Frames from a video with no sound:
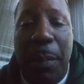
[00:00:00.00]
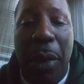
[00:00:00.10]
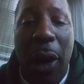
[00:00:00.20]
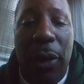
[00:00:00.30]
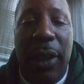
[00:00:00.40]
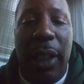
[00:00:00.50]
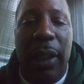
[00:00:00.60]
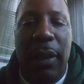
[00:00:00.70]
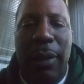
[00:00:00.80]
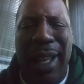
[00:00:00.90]
Boston.
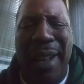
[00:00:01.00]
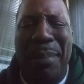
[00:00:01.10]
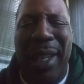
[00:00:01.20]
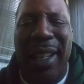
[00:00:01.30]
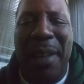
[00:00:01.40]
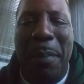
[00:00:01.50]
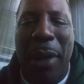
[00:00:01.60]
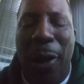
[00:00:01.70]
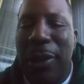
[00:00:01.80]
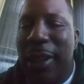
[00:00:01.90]
I'm picking
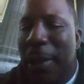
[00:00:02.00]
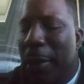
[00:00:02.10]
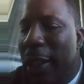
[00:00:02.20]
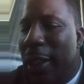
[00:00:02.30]
Boston, my